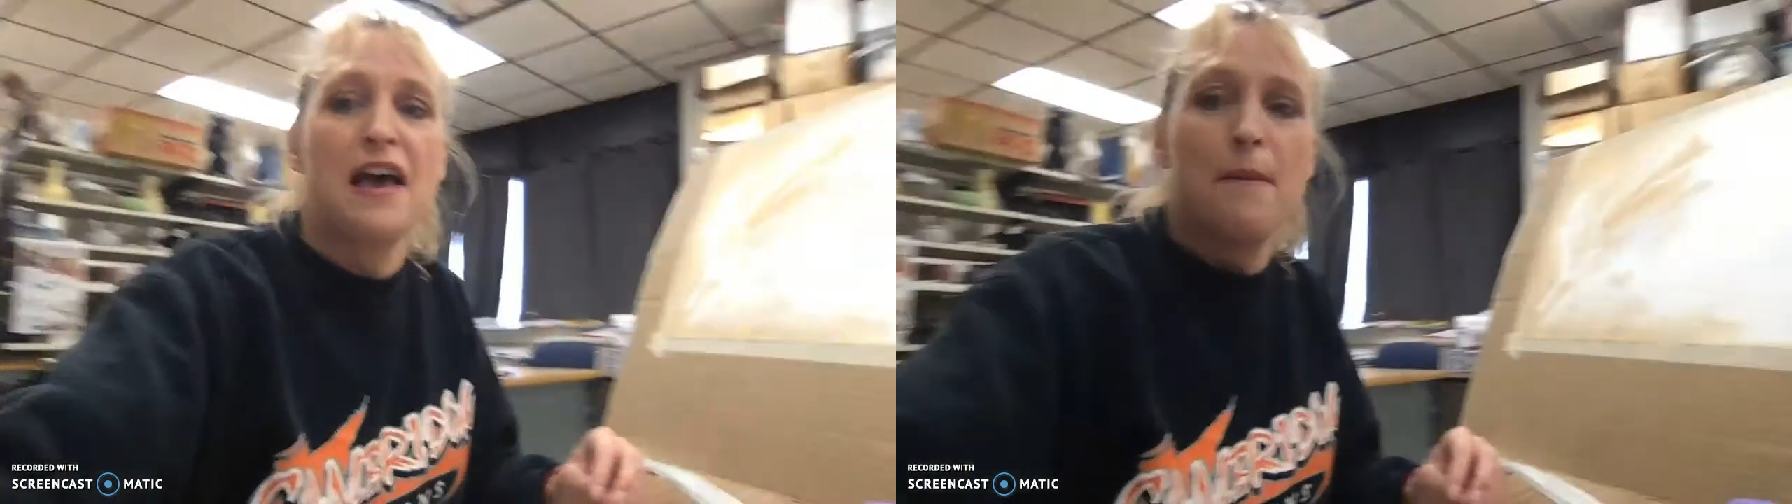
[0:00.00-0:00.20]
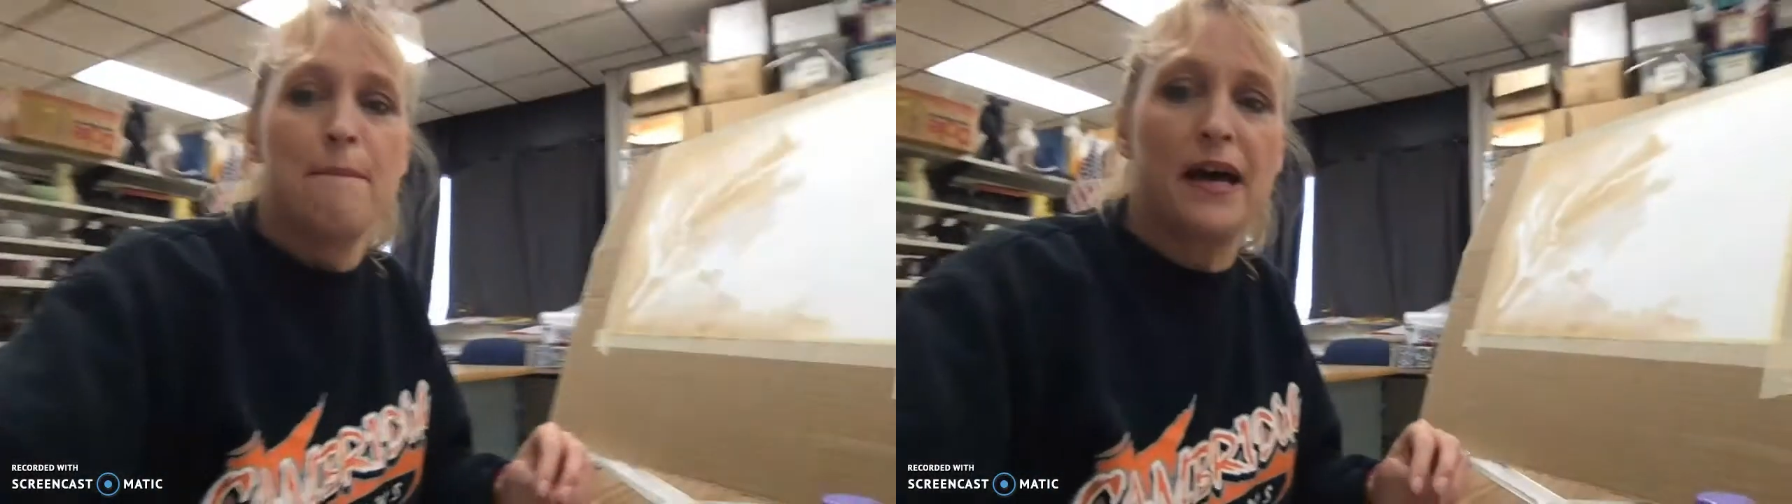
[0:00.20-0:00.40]

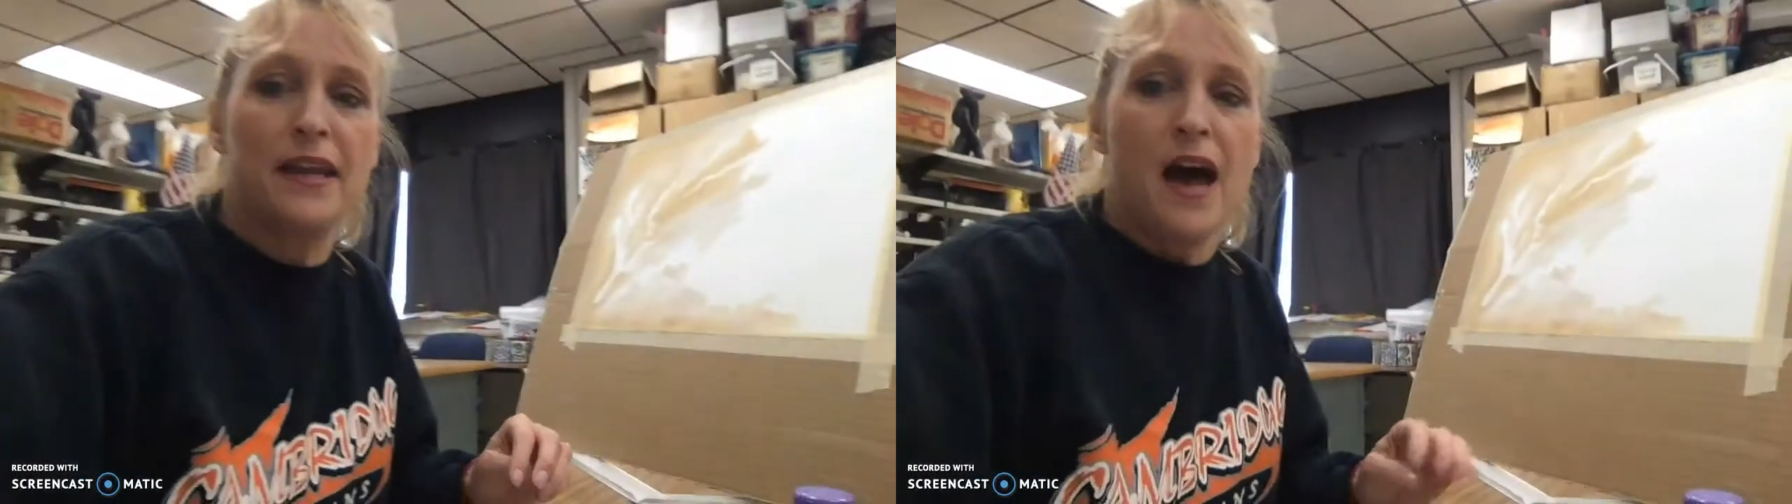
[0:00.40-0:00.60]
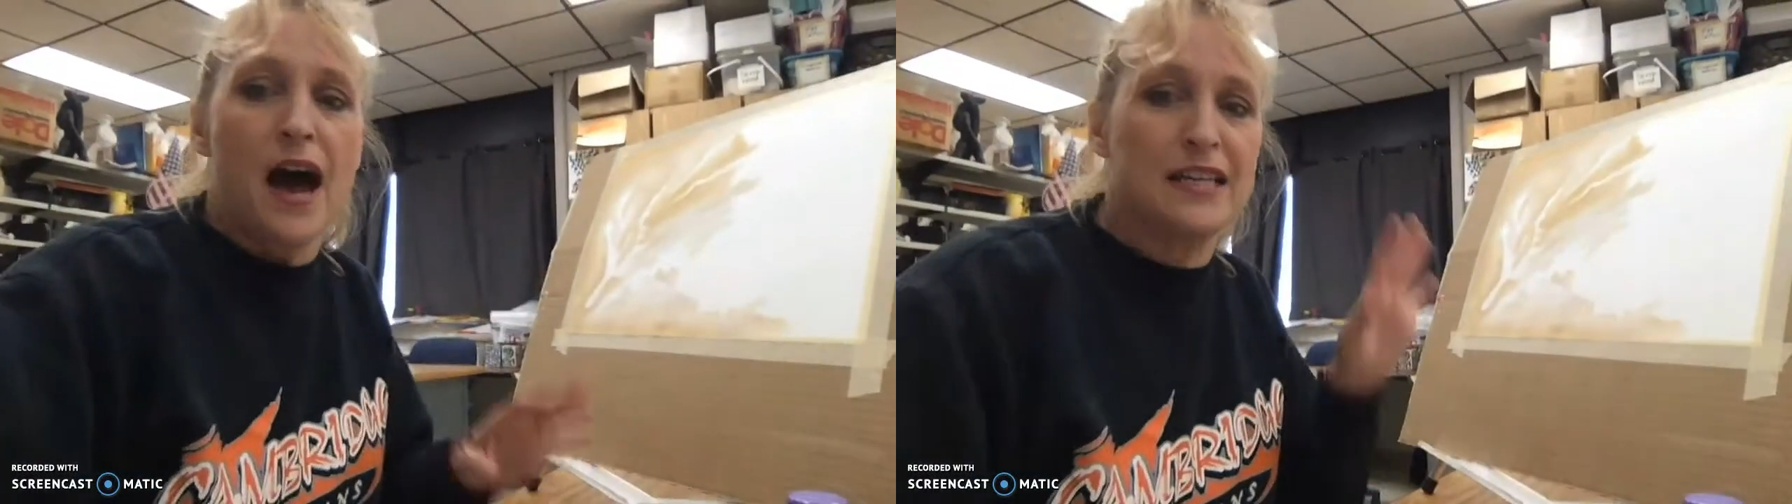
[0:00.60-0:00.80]
But
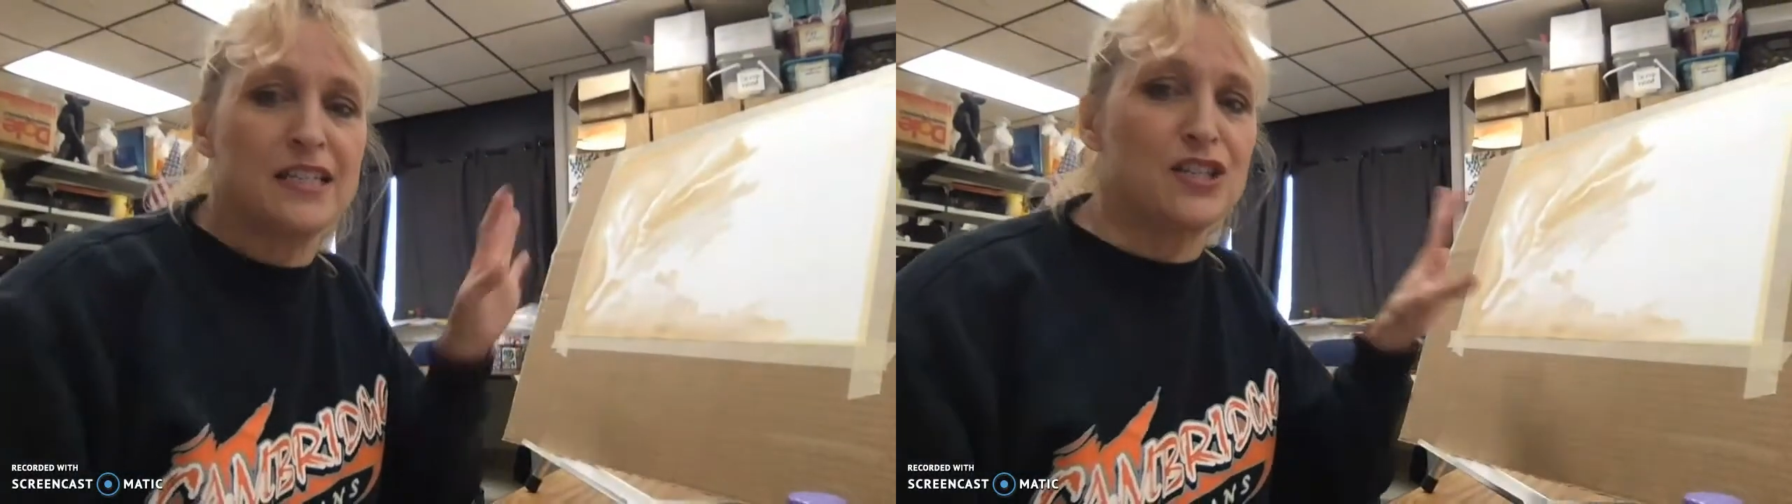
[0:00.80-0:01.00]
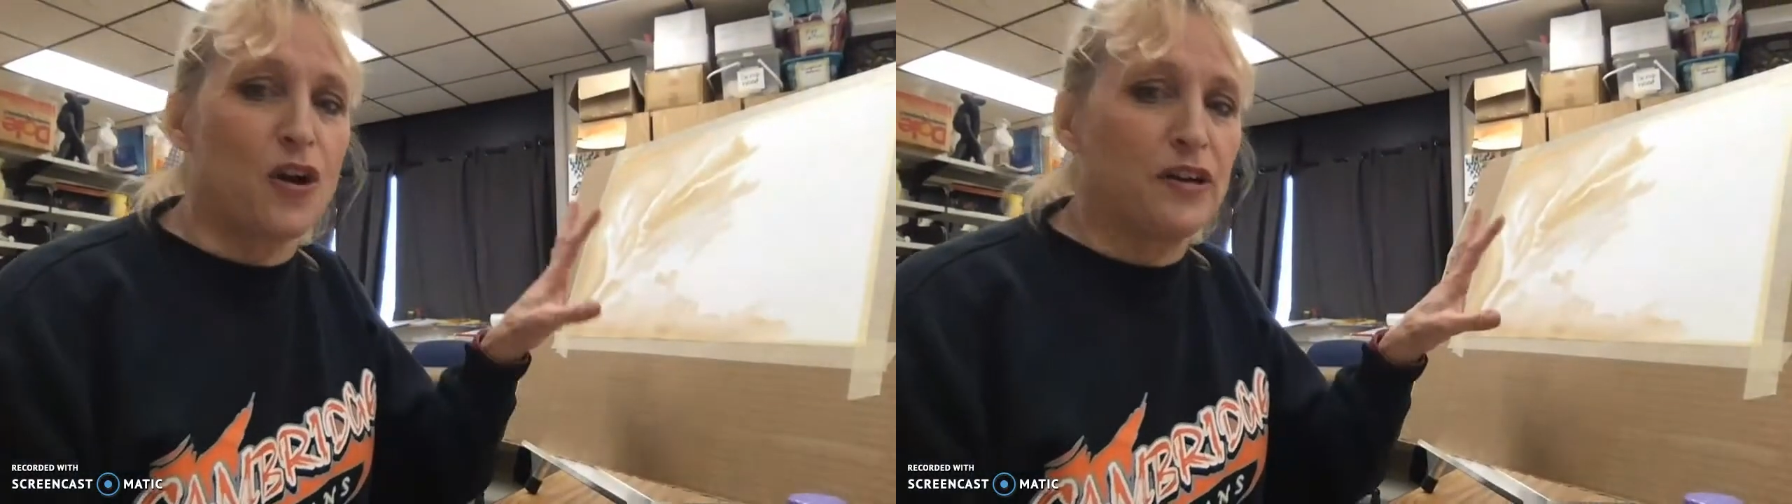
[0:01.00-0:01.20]
I
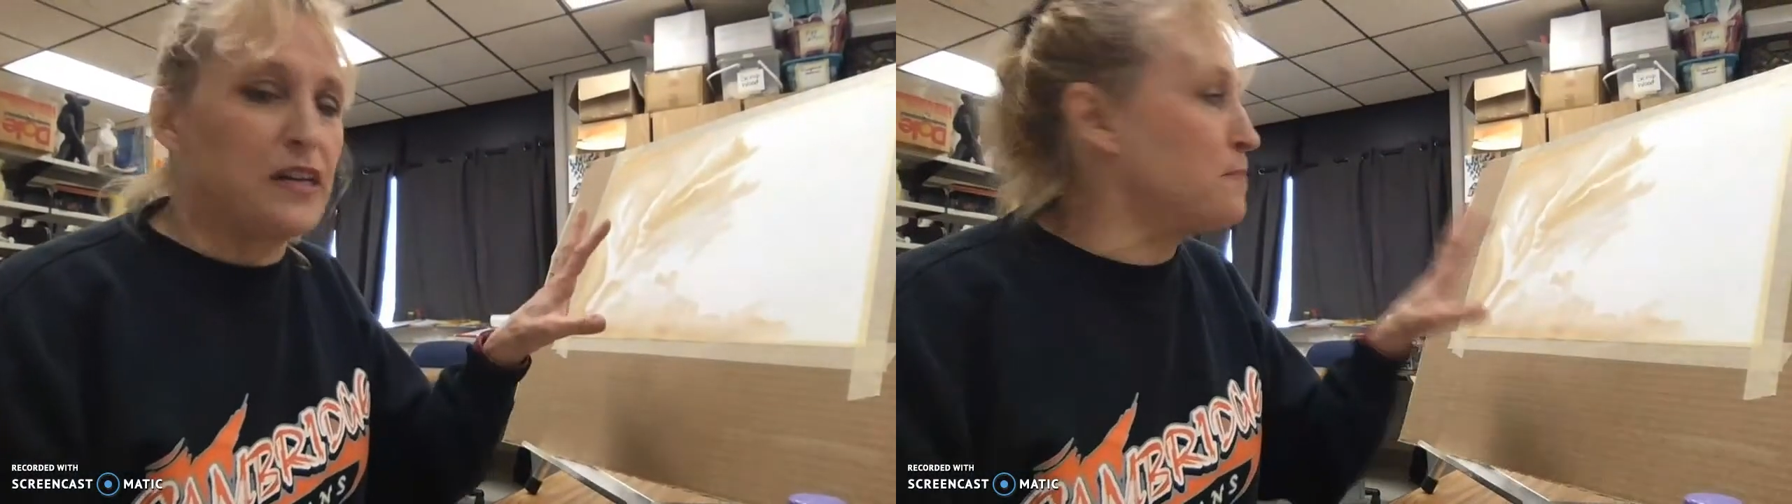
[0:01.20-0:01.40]
started